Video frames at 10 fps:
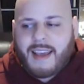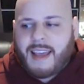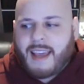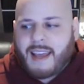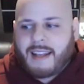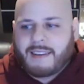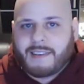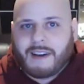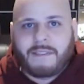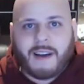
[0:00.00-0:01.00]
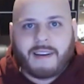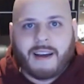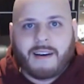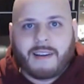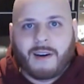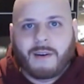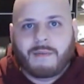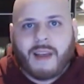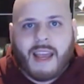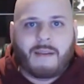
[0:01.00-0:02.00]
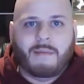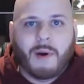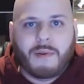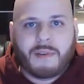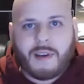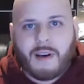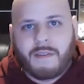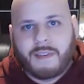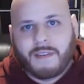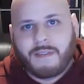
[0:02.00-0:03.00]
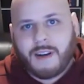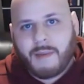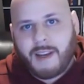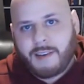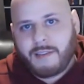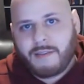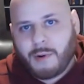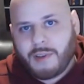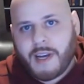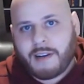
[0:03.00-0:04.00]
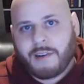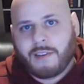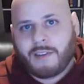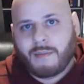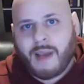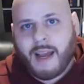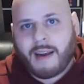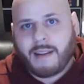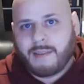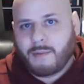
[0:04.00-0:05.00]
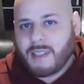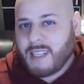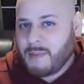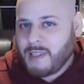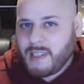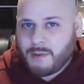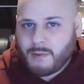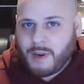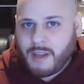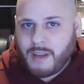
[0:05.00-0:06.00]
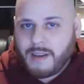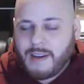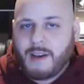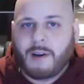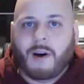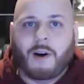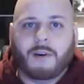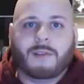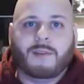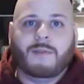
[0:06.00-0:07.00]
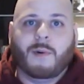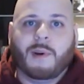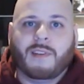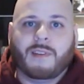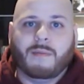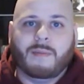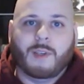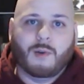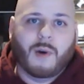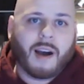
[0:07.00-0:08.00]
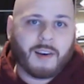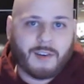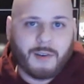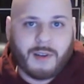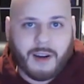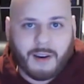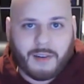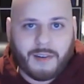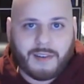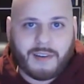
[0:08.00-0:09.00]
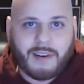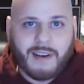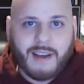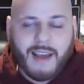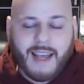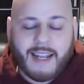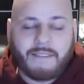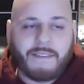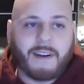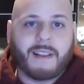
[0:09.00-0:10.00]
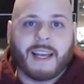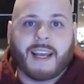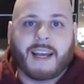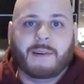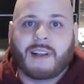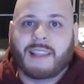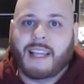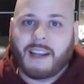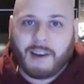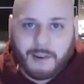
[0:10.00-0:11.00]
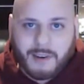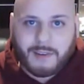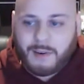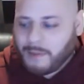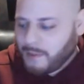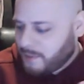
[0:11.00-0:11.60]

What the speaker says: And so I found out, hey, most of the Funimation voice actors from back when DBZ was running also voiced Yu Hakusho characters. And then I found out like there was a lot of crossover.